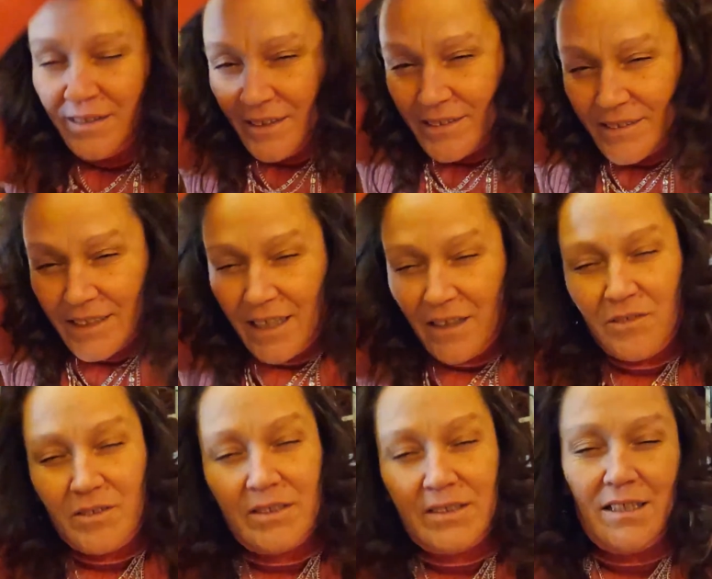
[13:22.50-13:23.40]
That
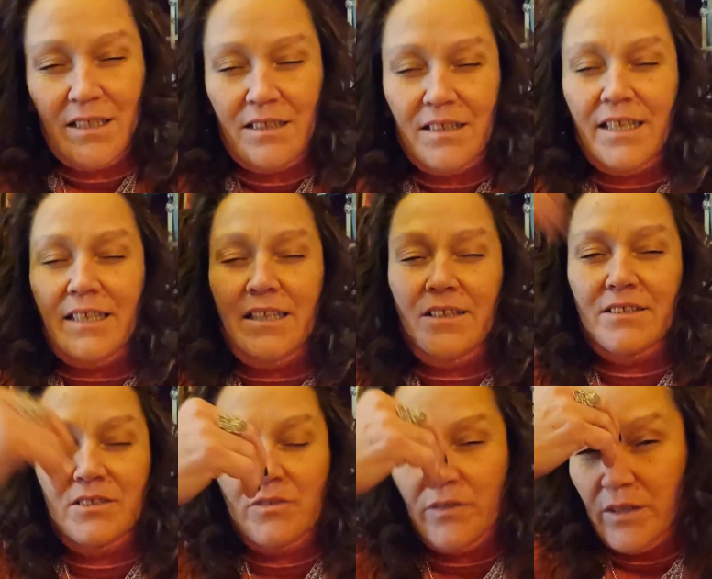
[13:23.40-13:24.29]
was like a
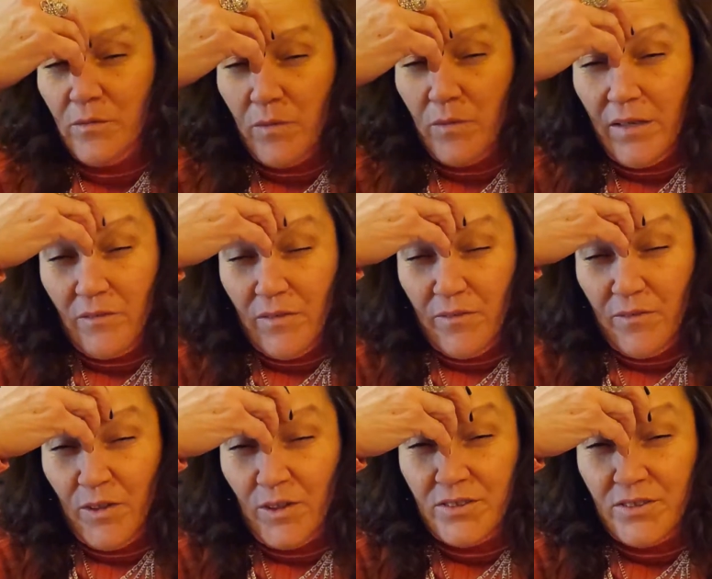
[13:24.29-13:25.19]
3-way
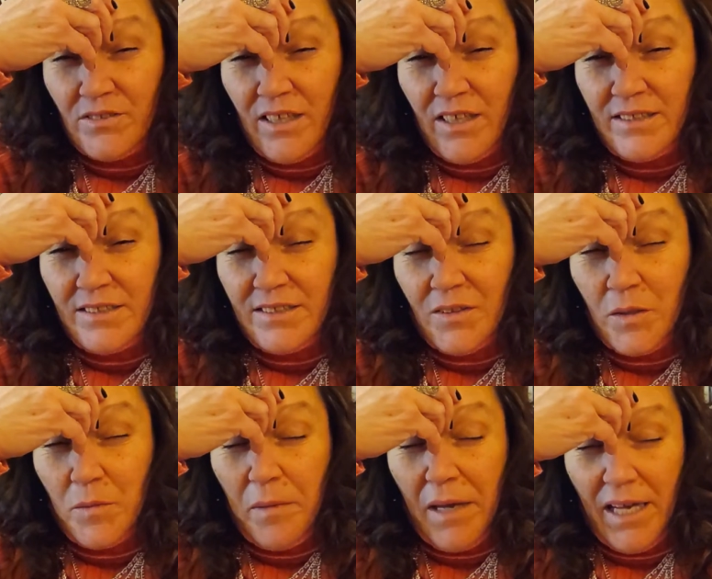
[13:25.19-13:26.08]
reverse, right? So he
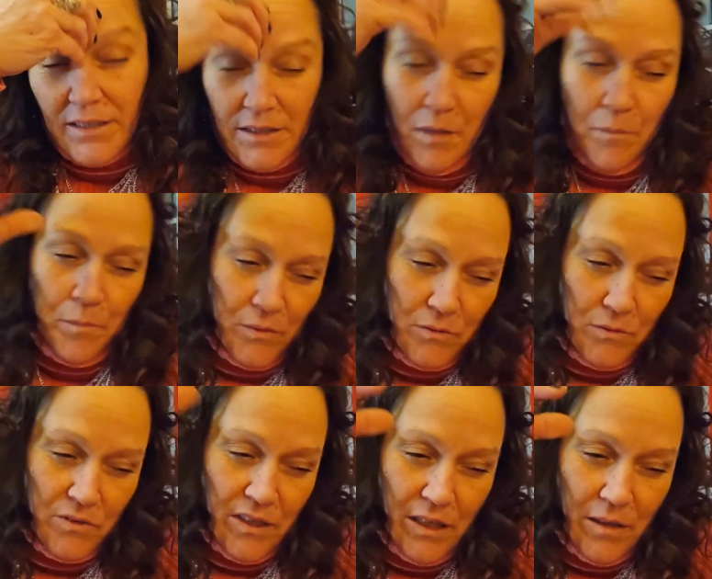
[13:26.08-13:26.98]
backed up,
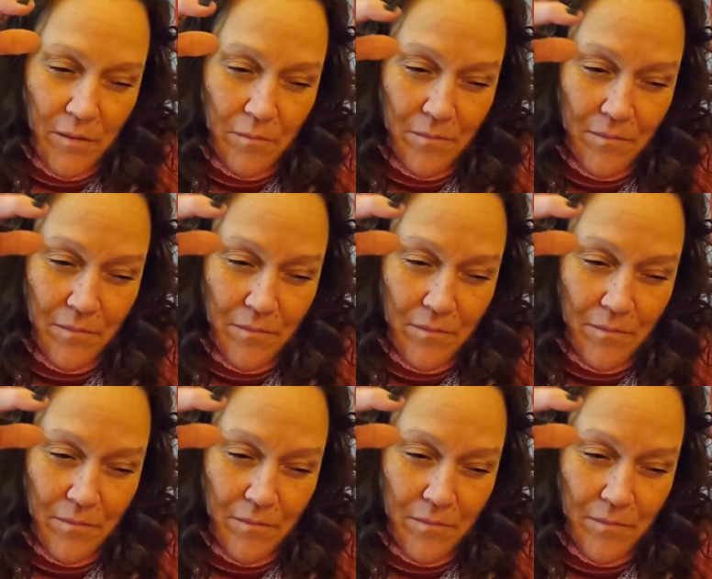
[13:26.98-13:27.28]
pulled up,